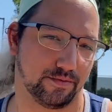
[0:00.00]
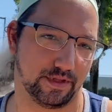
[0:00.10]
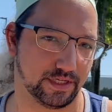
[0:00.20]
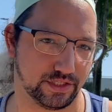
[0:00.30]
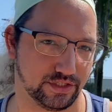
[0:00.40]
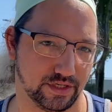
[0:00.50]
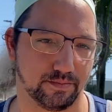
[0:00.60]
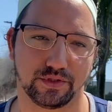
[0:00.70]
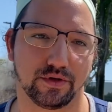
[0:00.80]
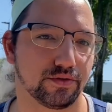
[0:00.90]
a
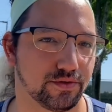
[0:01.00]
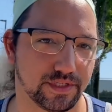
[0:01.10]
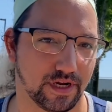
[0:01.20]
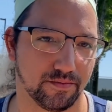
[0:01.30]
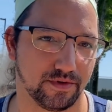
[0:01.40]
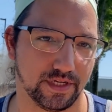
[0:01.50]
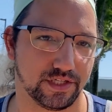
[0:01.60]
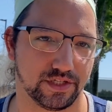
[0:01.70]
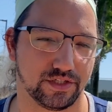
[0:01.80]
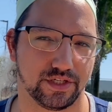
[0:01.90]
relationship. Adultery is not a
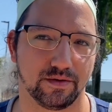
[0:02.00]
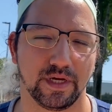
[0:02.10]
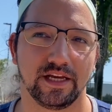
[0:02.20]
relationship.